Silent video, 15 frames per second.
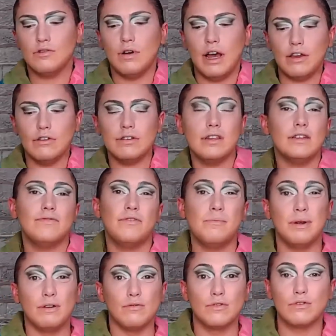I use this for my
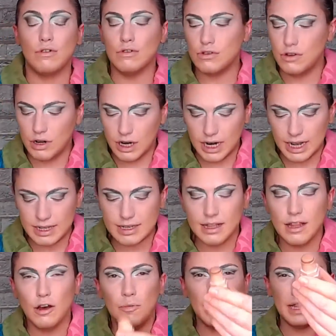nose contour. It's a
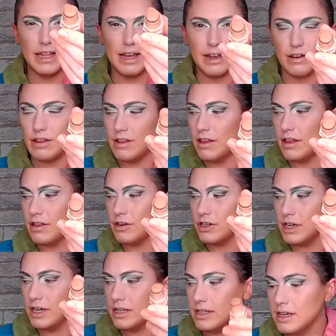little bit lighter than the other
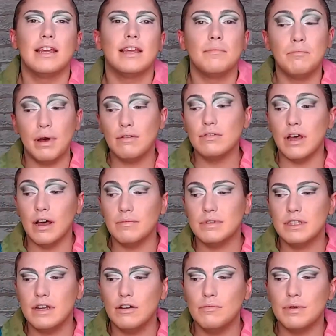shade. You can build it up
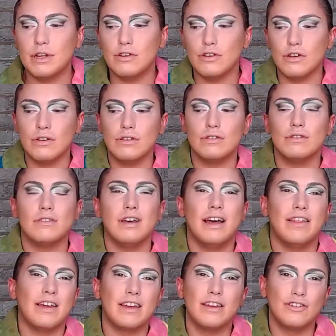still, but I
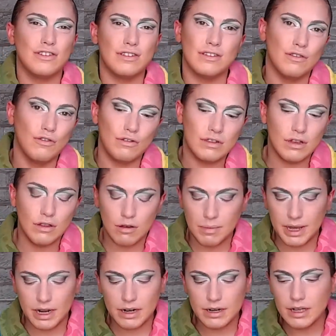think it just looks a lot
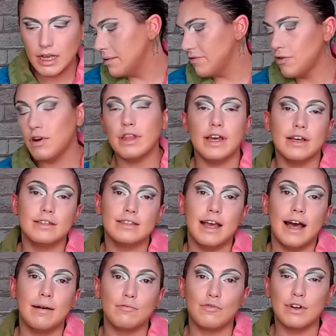better. For this,
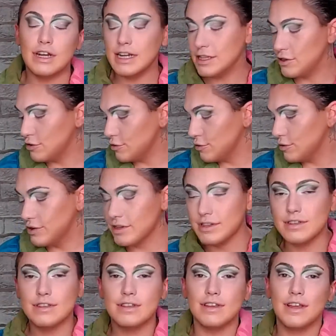I'm going to need to
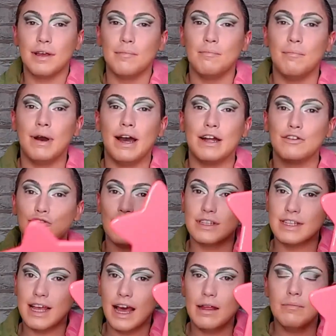use my trusty
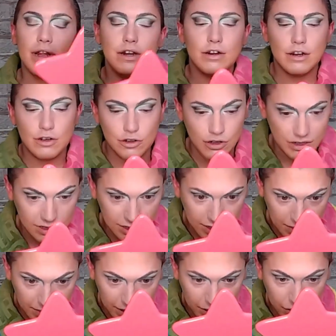hand mirror just to
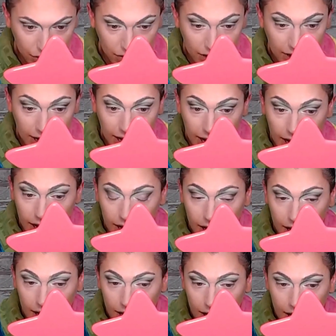make sure that
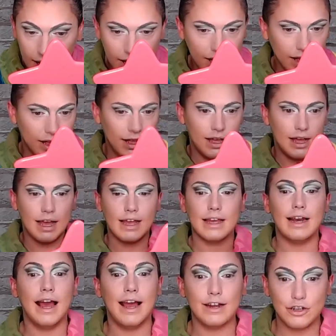I can
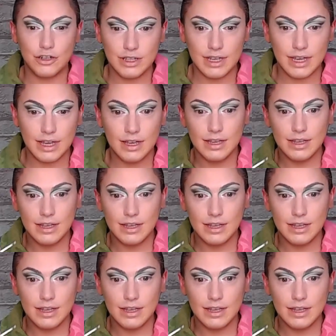actually